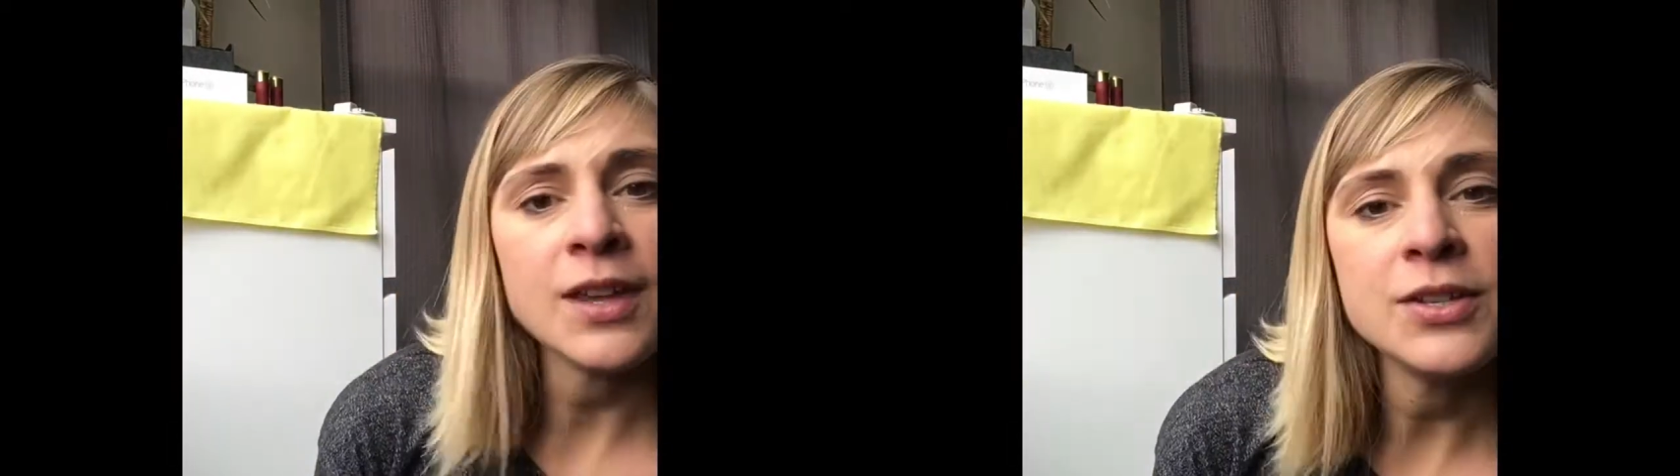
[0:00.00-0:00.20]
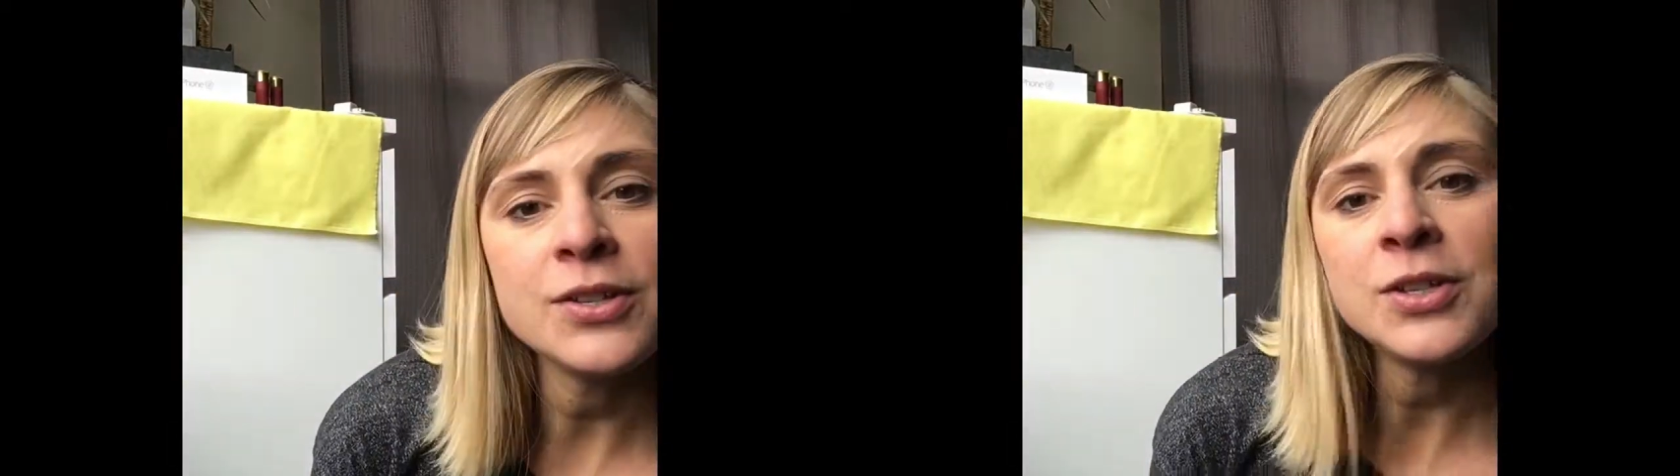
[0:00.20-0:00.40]

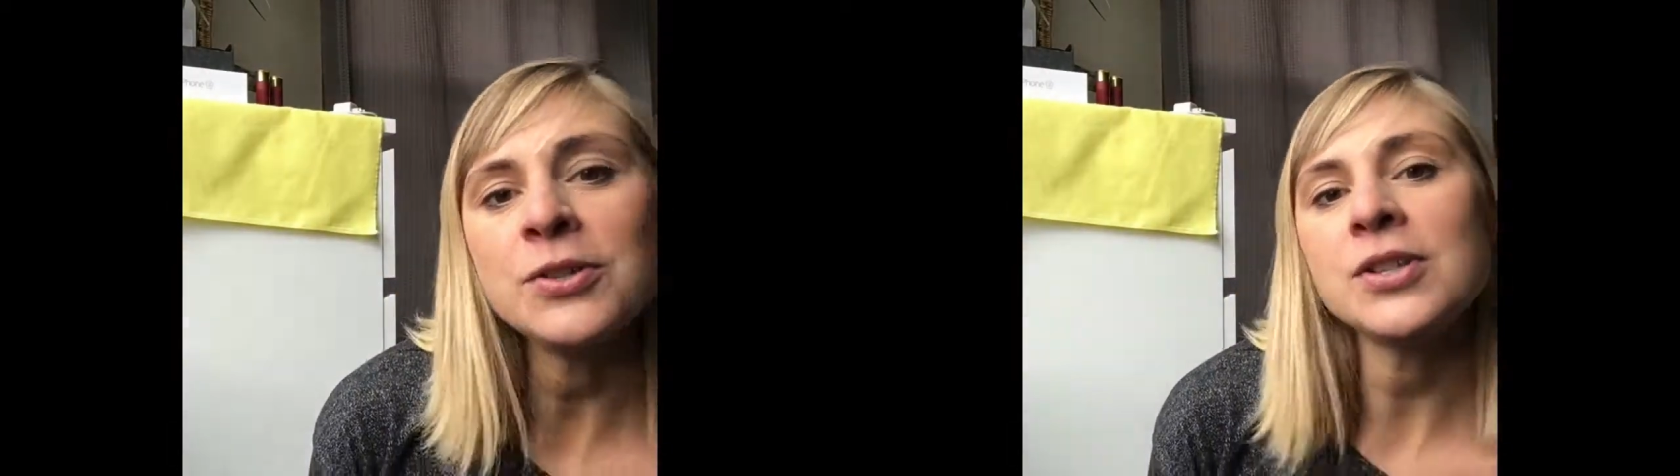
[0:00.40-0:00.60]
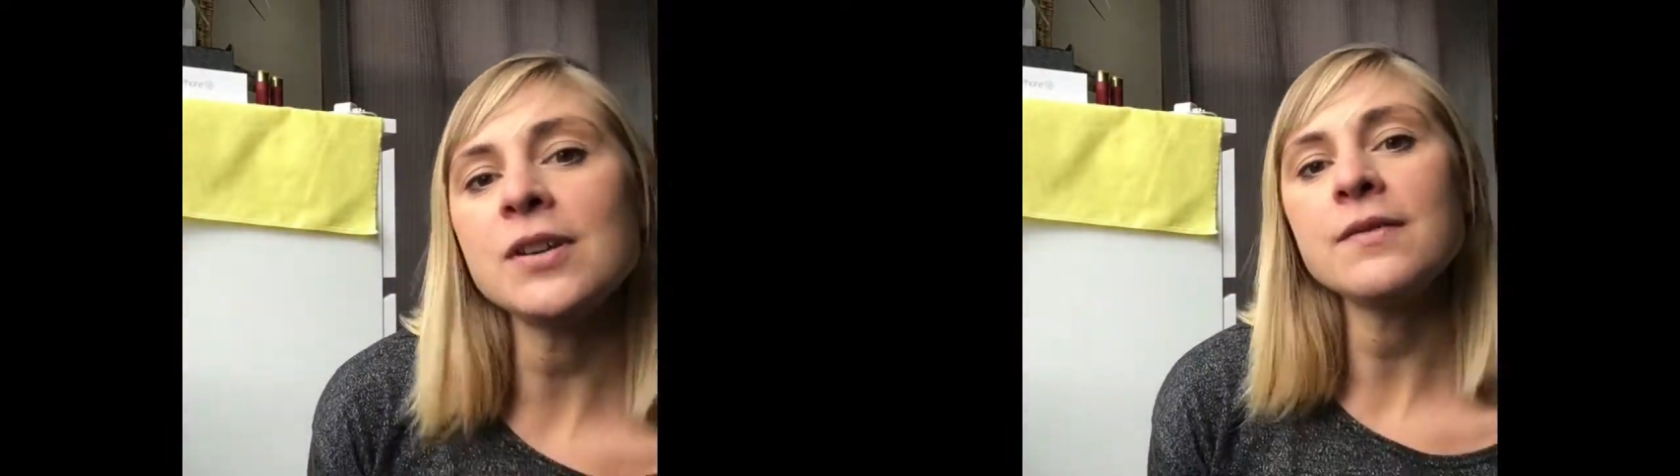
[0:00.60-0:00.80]
so you
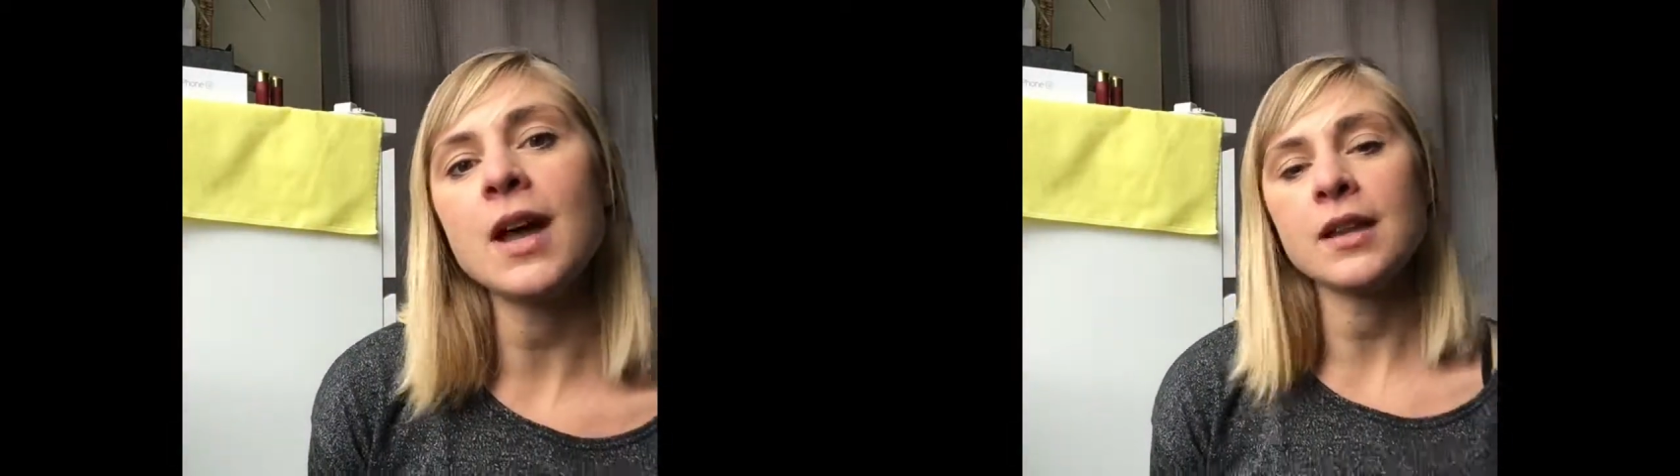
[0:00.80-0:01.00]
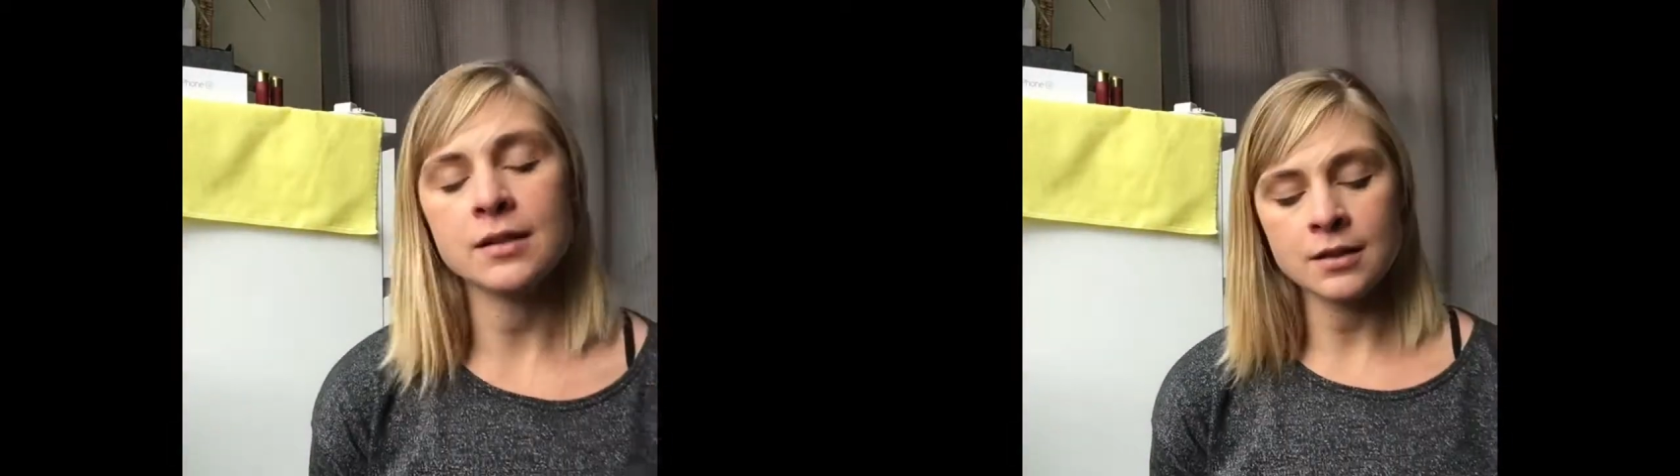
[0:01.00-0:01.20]
should have
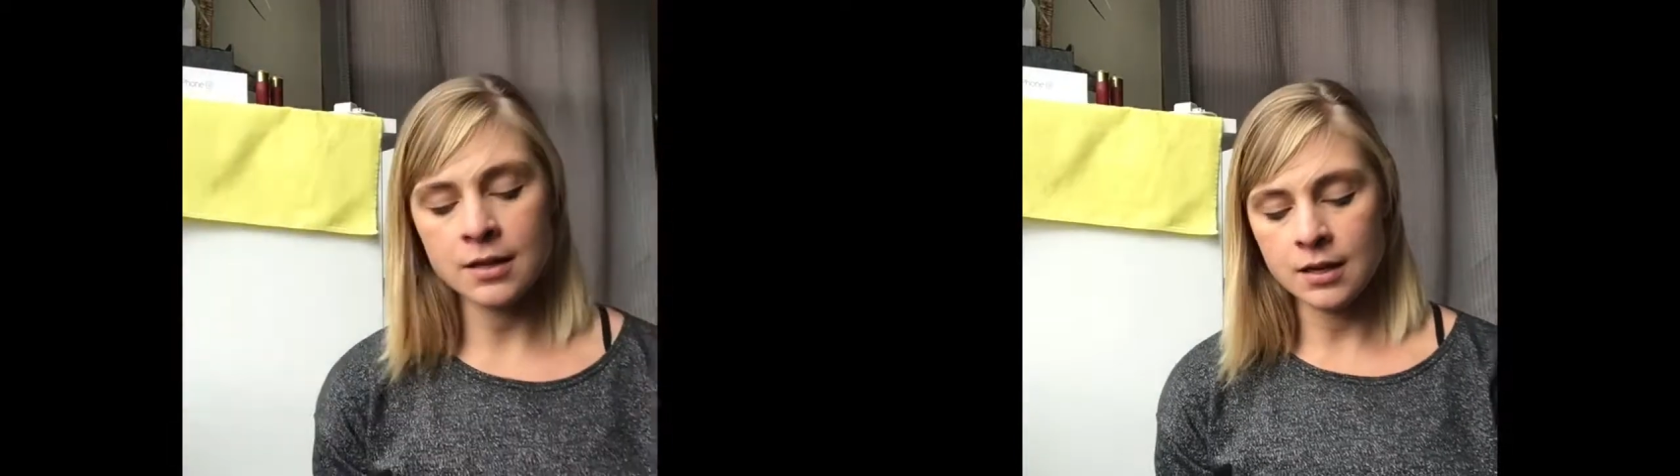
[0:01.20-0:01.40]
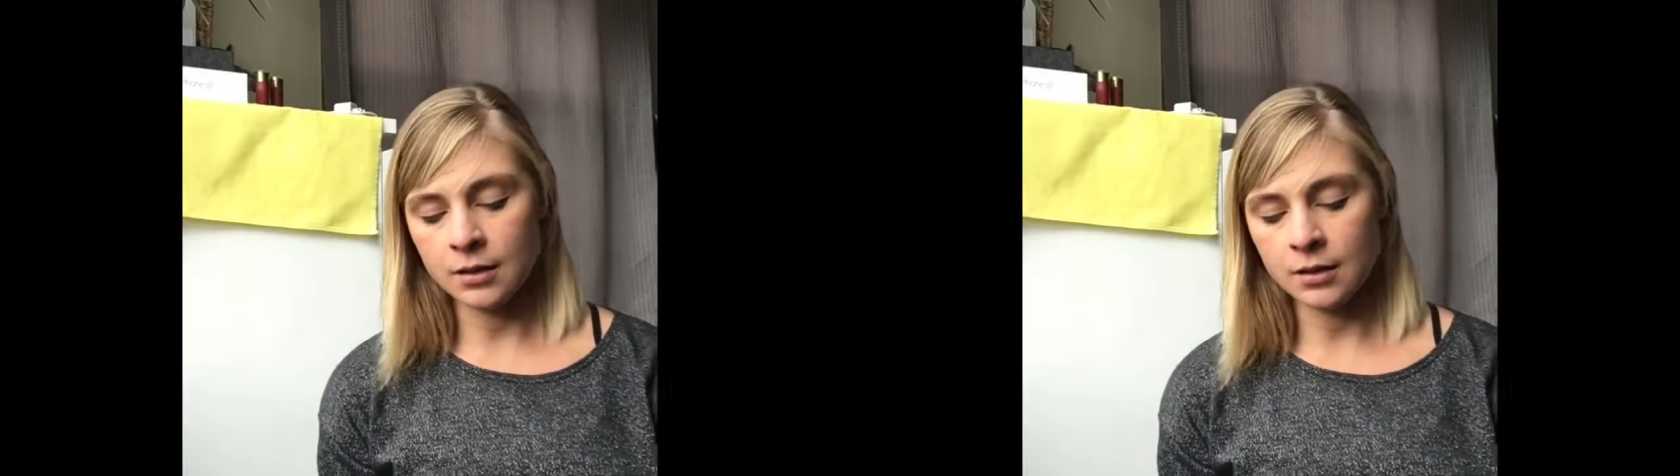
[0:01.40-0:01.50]
gotten,